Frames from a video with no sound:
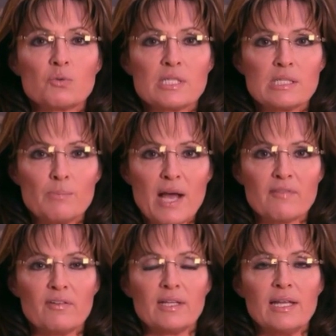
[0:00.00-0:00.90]

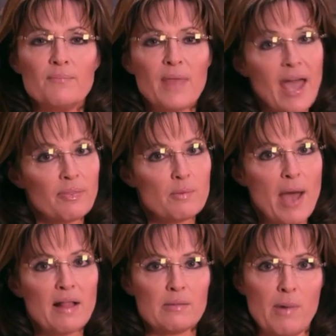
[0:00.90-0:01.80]
respectfully at the
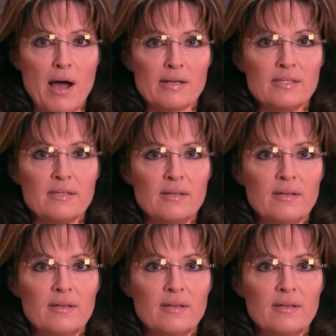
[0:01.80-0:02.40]
ballot box,